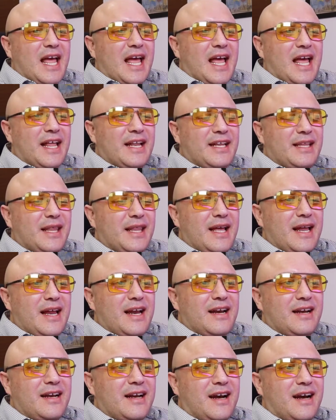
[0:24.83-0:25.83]
And
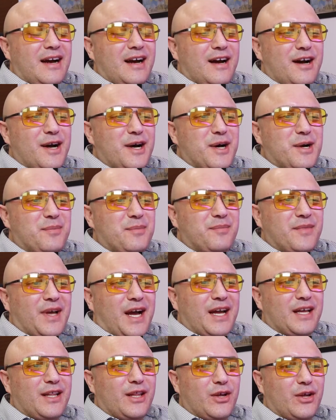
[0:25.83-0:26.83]
then
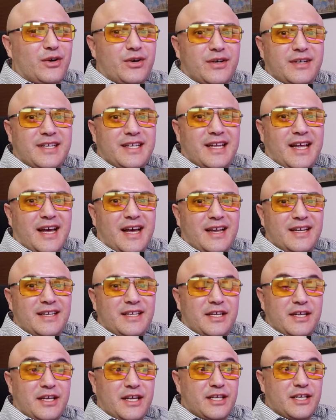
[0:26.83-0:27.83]
I learned that
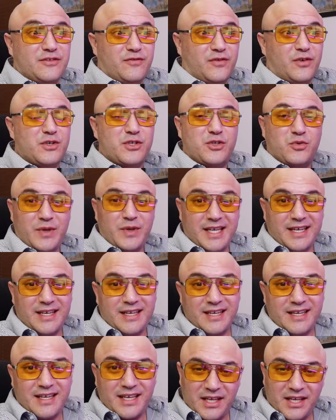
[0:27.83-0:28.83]
his first
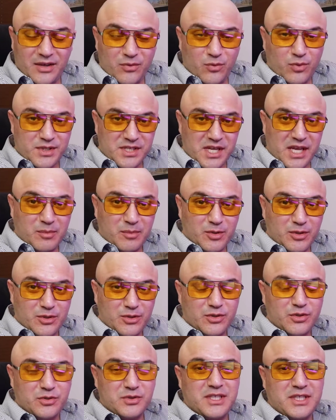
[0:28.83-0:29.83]
week, he was able to
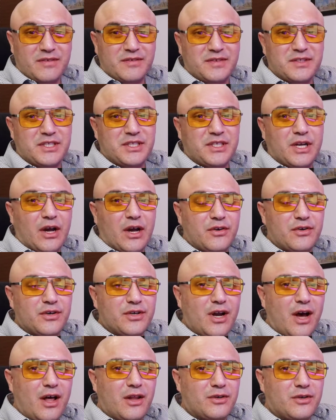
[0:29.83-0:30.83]
do
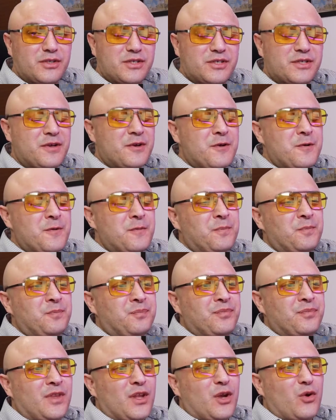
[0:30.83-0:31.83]
$1,700,
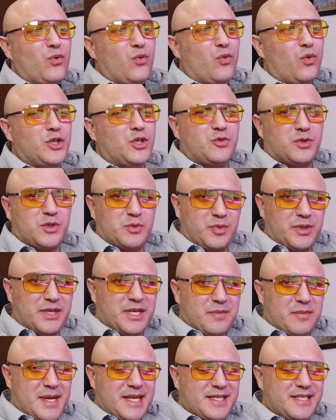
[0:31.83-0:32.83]
which was
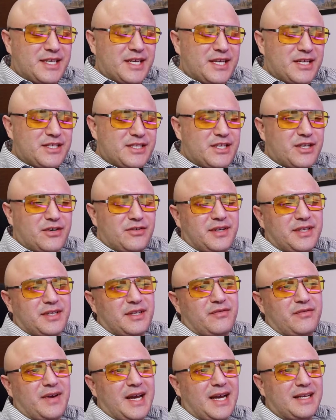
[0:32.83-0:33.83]
pretty amazing considering
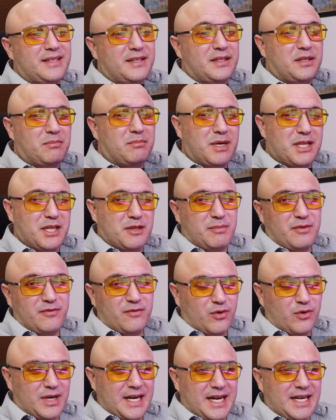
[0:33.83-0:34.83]
the fact that the month
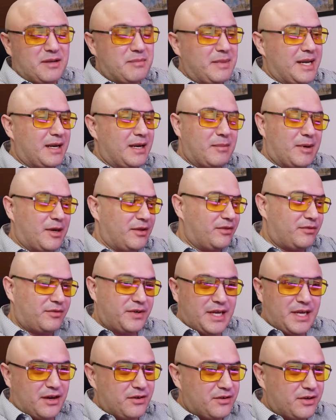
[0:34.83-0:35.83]
before that, he made about
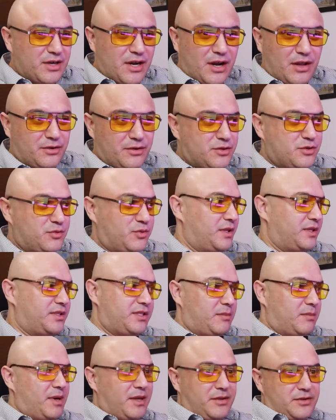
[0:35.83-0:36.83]
$300 with
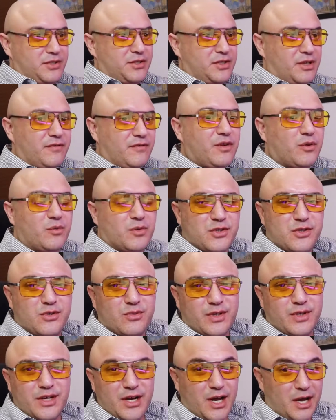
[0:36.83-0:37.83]
some other stuff he was
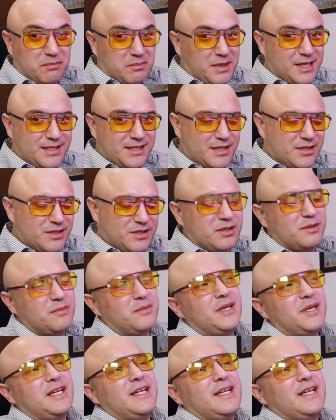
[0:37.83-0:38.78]
doing, not my system.